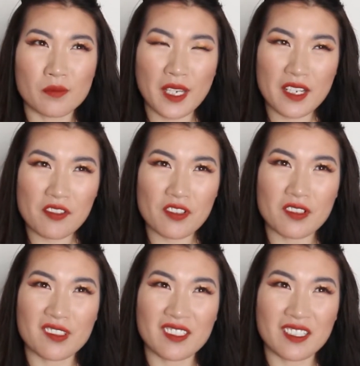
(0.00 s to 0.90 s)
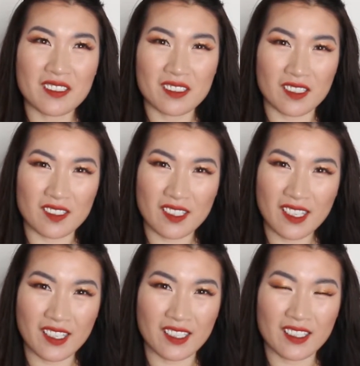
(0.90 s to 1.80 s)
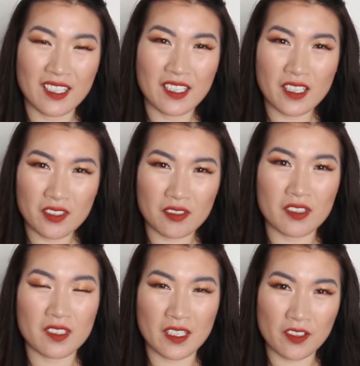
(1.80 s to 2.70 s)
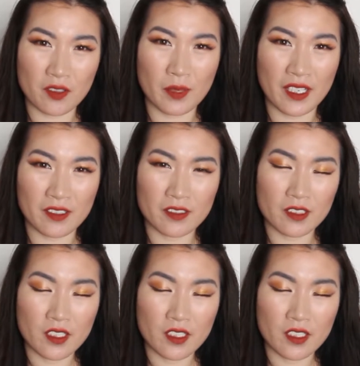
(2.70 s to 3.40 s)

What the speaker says: passion and design into this eyeshadow palette.